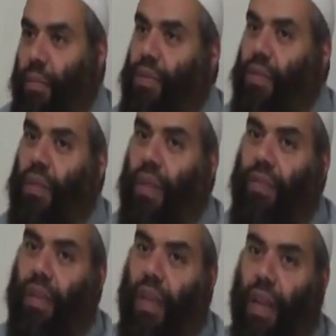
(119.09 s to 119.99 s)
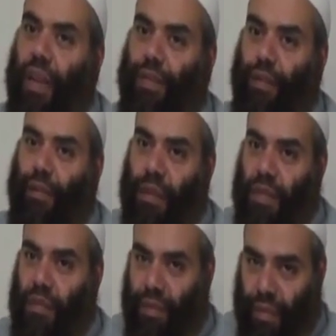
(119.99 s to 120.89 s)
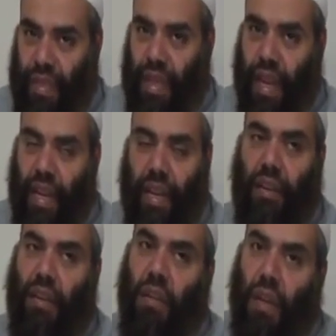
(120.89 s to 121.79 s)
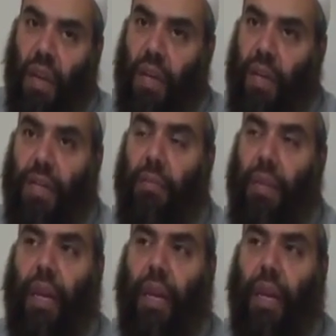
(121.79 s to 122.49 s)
Person living a life of misery physically, it doesn't